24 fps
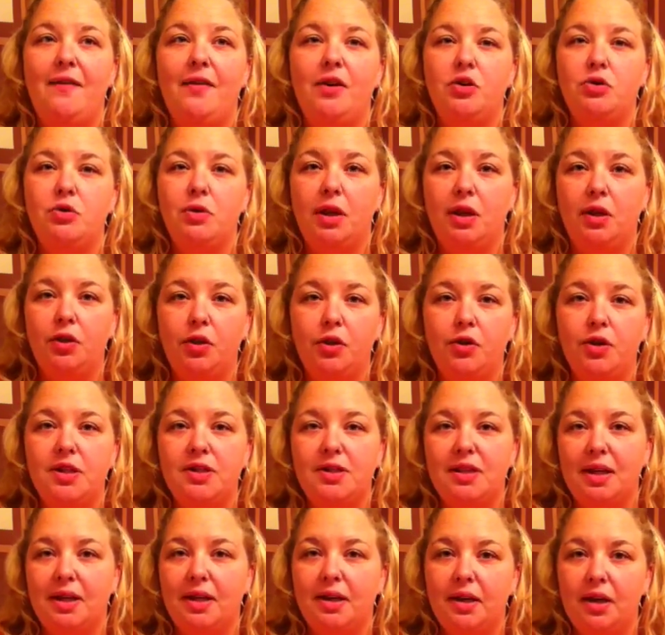I'll do like
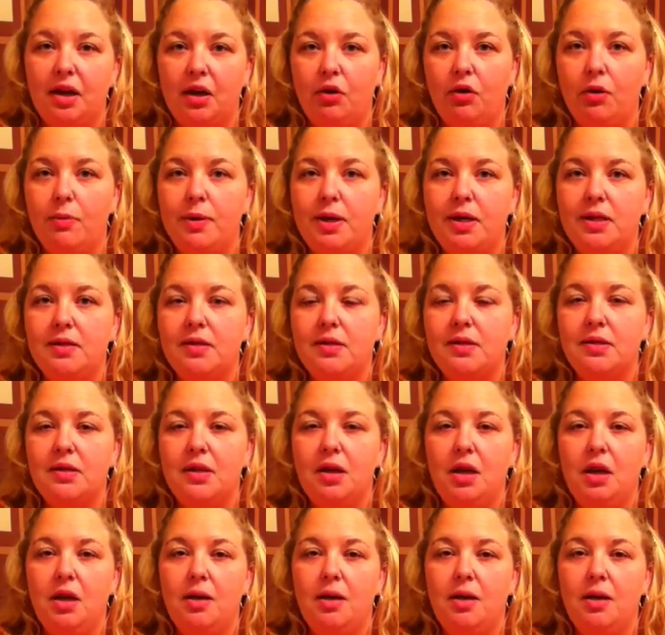30-second increments